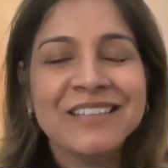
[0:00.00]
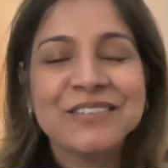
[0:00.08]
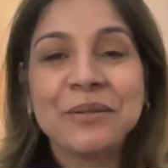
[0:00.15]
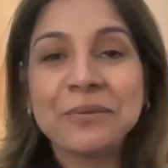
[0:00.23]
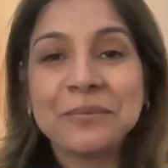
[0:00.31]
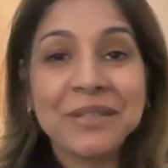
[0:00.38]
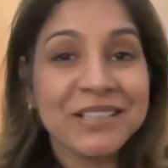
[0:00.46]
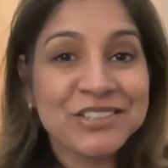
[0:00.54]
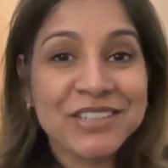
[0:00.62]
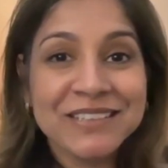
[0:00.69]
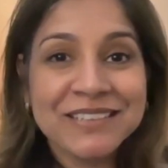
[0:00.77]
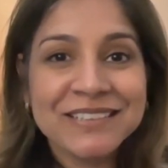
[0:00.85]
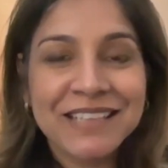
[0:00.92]
Don't rush
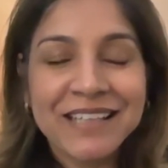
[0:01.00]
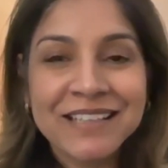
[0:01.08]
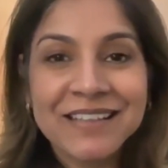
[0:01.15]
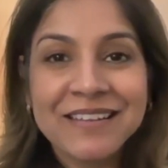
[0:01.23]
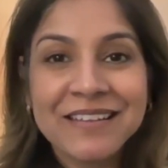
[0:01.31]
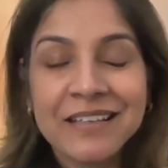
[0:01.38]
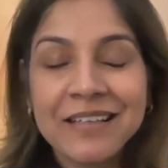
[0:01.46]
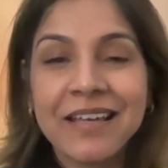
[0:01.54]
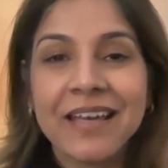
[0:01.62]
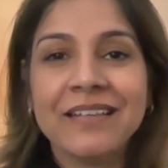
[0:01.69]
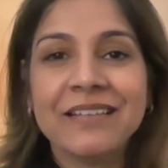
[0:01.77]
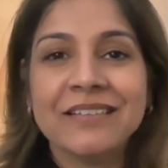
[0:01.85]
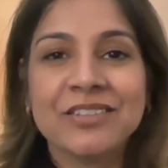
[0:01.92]
into anything,
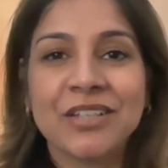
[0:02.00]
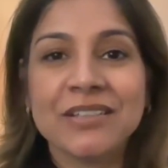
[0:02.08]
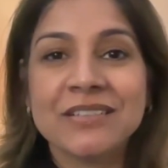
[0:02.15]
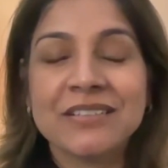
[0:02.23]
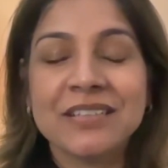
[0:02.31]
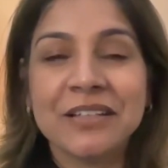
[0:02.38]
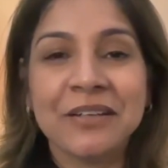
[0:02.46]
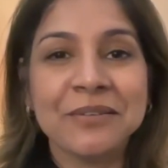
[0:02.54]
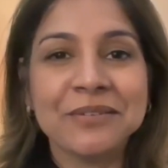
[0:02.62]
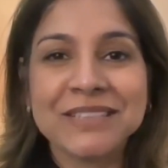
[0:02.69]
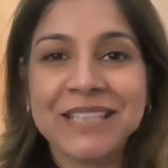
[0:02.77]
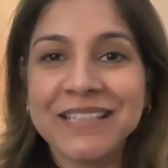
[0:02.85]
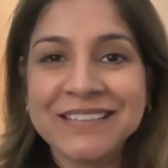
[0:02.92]
and just,
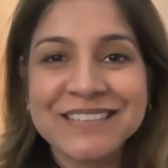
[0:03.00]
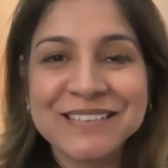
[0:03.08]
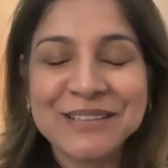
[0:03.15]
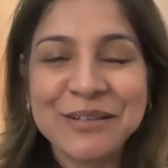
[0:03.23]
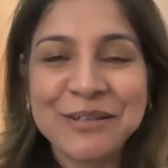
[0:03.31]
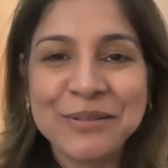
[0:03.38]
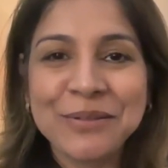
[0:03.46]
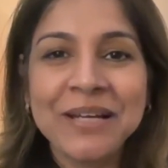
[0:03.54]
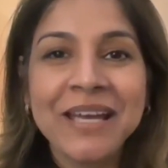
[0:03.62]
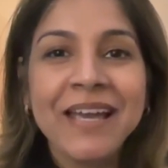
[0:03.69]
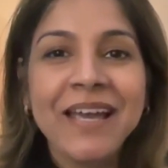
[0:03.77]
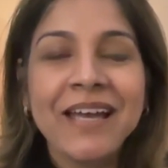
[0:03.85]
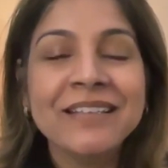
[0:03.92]
take it slow.
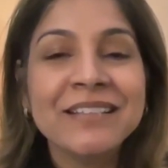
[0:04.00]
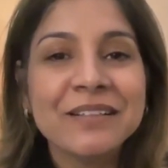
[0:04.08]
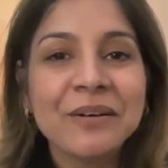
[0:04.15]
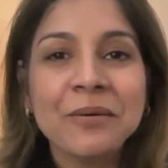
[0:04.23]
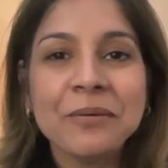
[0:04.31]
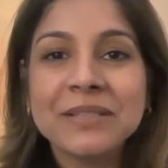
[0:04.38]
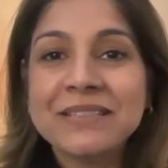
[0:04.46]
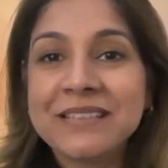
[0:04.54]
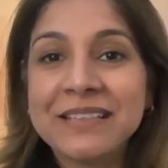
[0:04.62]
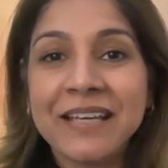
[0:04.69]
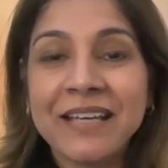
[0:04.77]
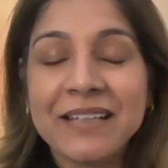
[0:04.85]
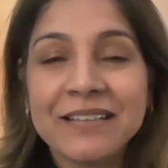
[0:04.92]
And then always,
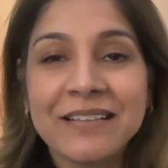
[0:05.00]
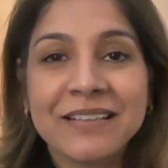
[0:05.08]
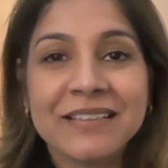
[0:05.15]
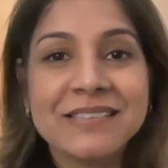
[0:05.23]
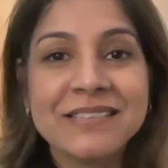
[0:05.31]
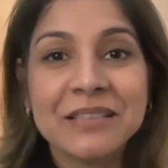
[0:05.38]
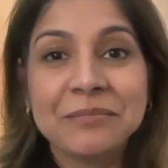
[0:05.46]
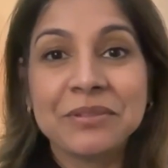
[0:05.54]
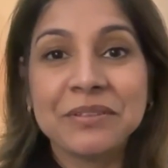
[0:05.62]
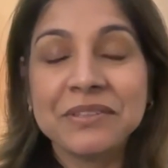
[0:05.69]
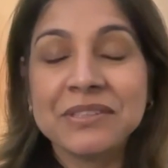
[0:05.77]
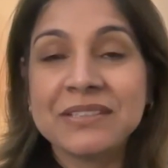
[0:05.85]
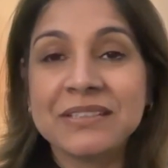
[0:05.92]
again, like I said
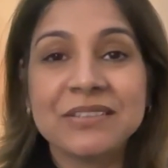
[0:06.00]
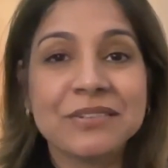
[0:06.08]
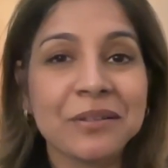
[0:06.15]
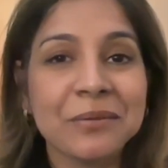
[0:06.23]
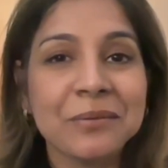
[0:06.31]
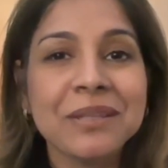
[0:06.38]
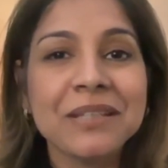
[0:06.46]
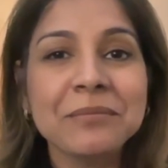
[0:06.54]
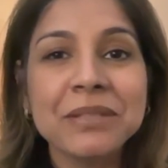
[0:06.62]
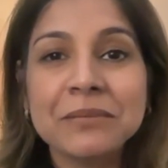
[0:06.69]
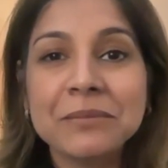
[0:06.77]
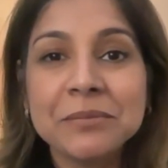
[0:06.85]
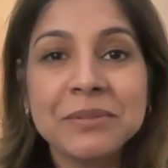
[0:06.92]
previously, start with the
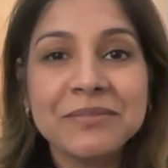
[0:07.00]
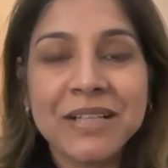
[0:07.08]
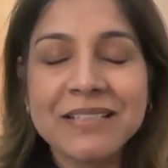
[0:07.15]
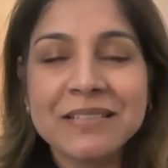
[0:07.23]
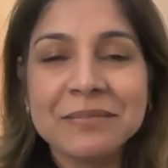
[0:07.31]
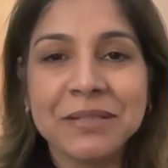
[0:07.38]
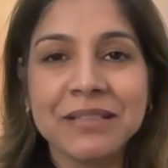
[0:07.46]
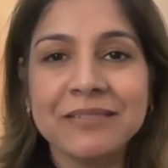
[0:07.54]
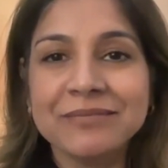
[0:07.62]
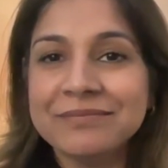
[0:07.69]
minimum investment.